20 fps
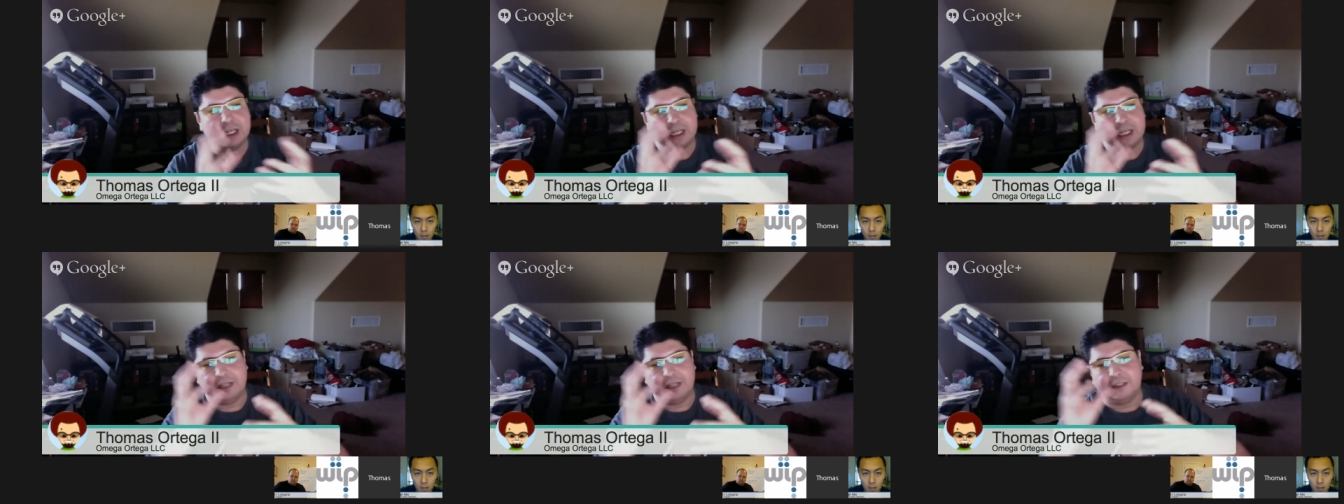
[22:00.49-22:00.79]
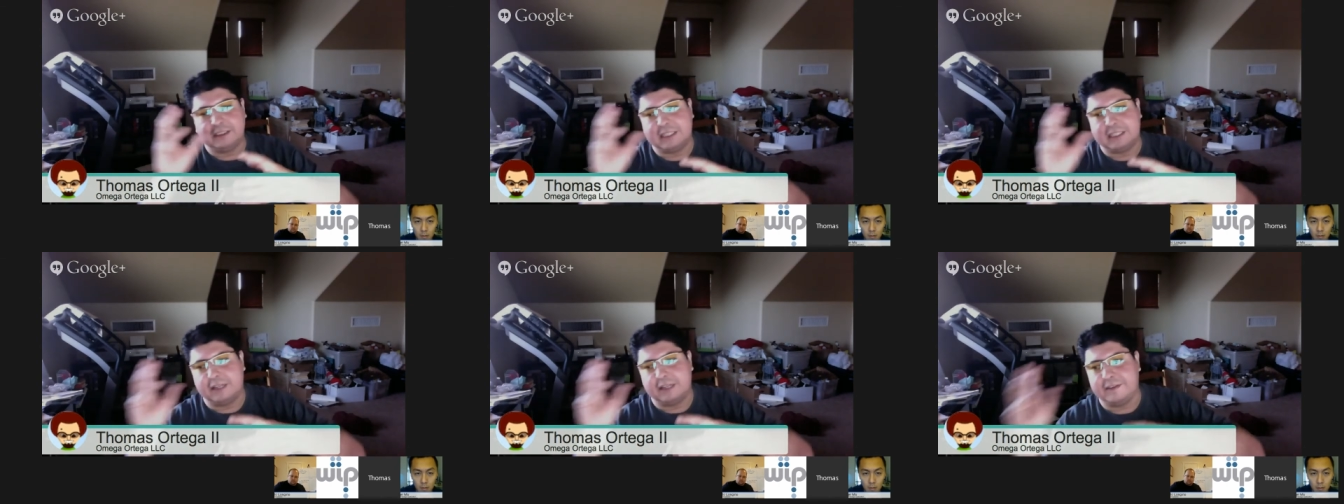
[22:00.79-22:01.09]

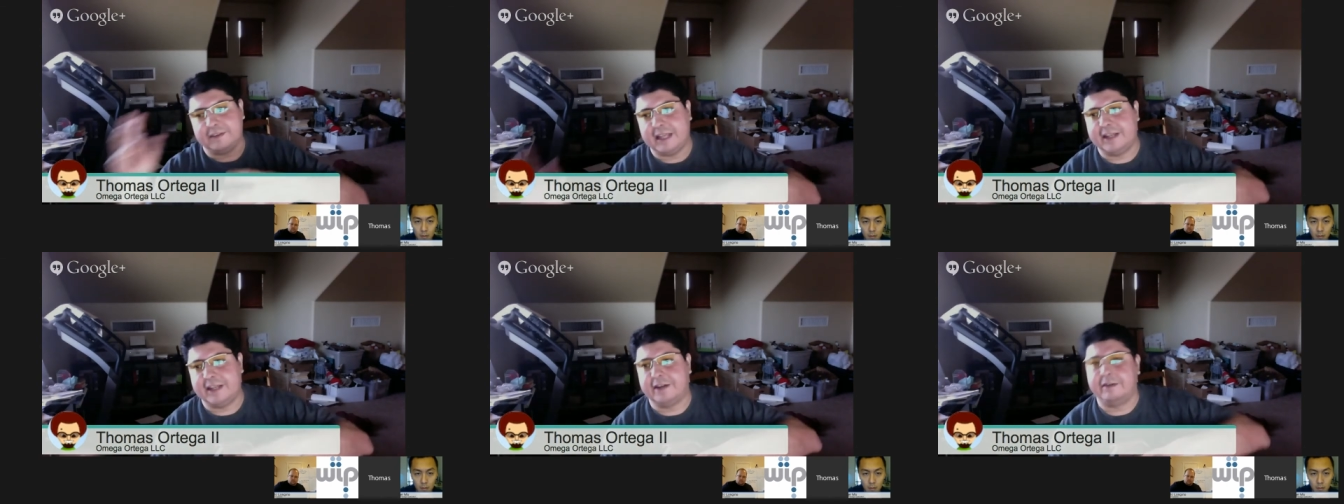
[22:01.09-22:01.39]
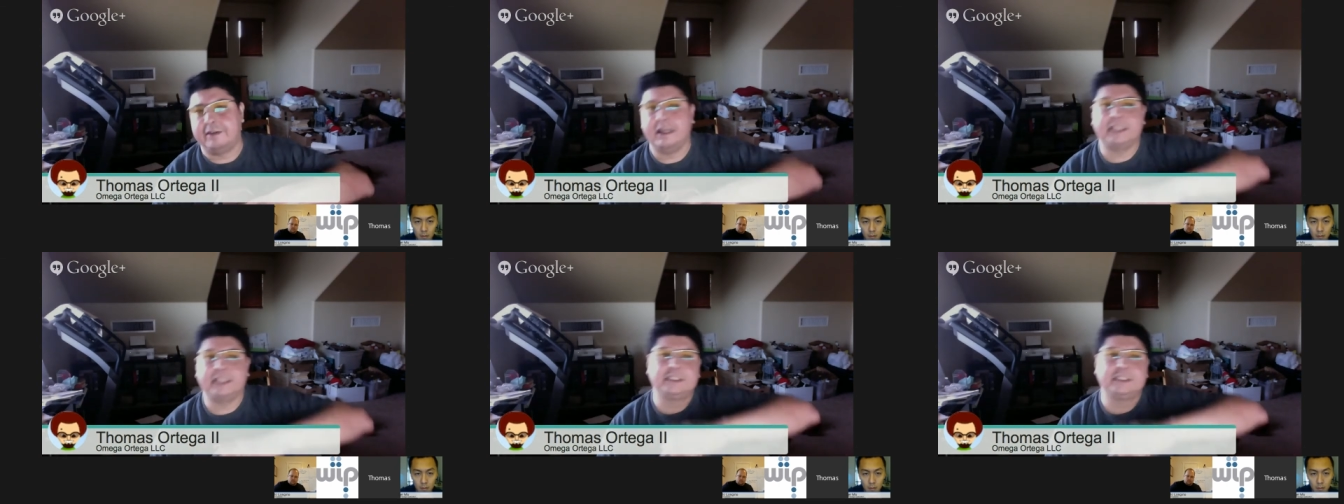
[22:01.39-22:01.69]
Here's how that
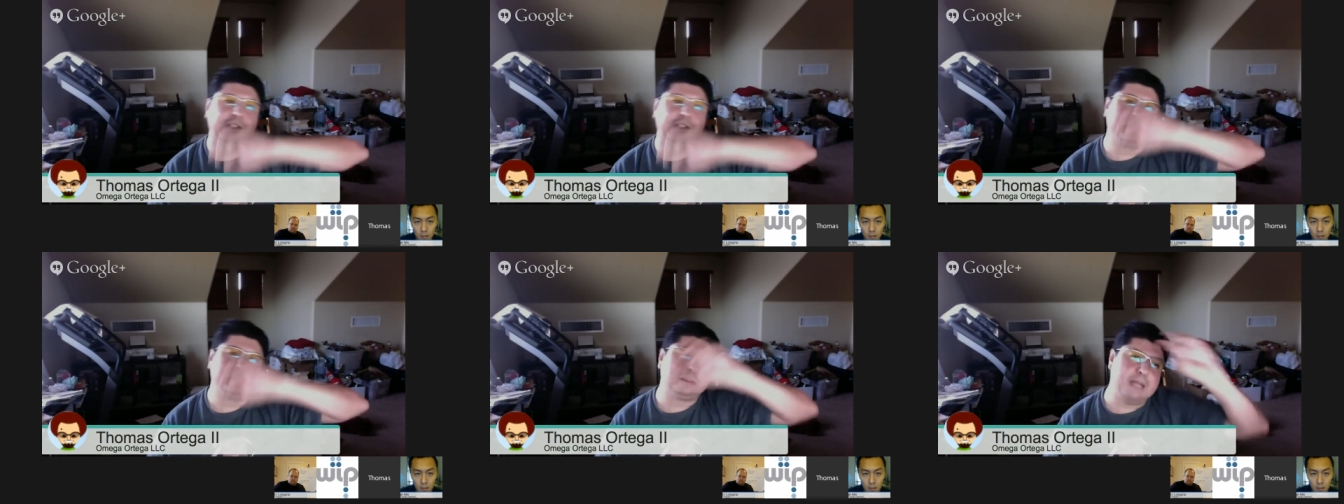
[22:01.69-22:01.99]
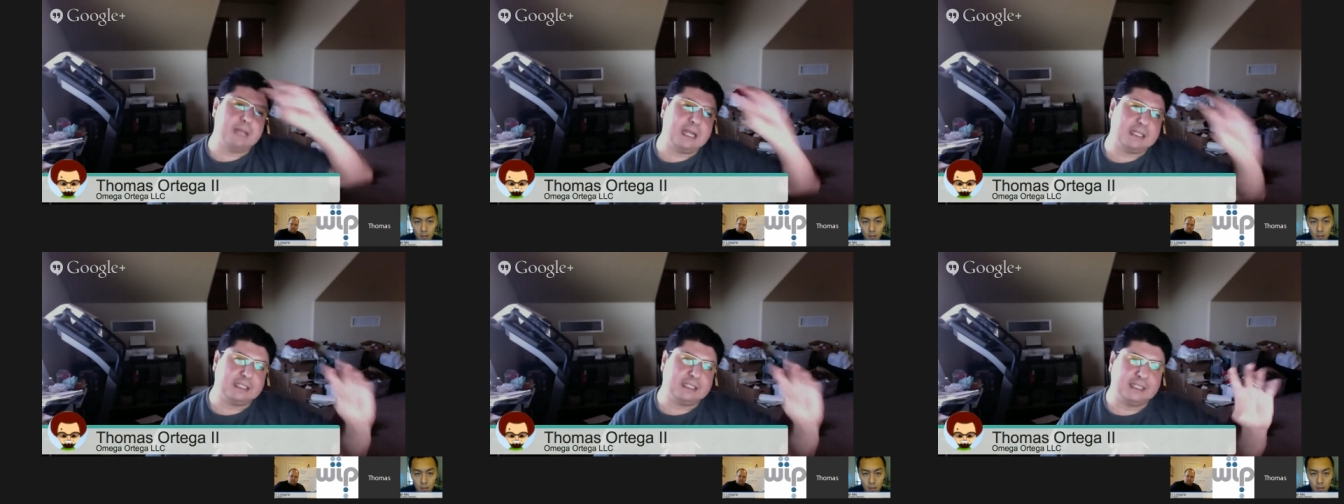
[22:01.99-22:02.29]
interaction goes
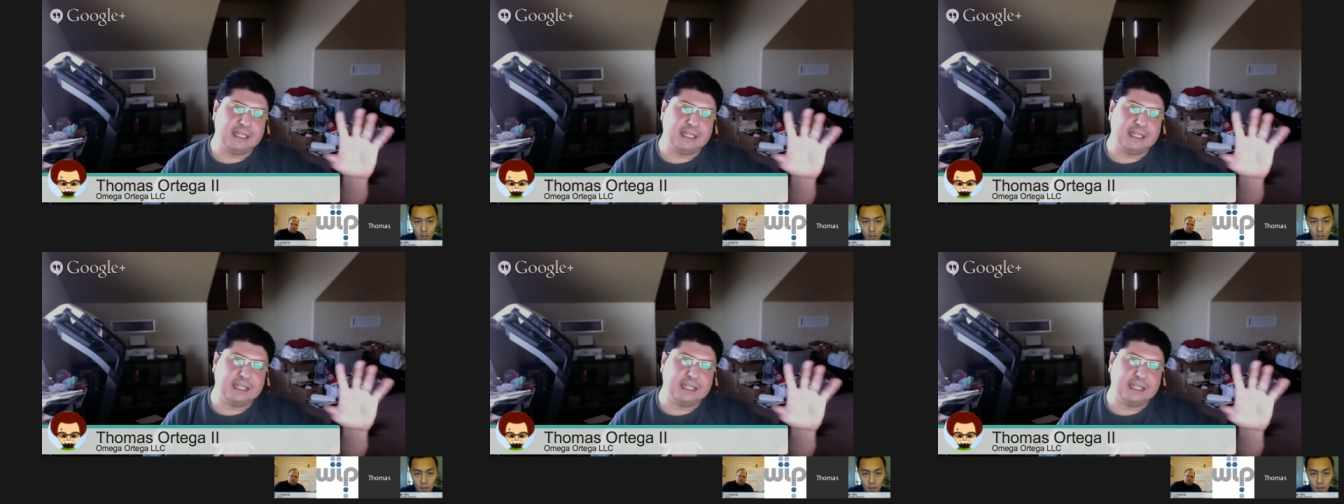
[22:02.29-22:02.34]
back to the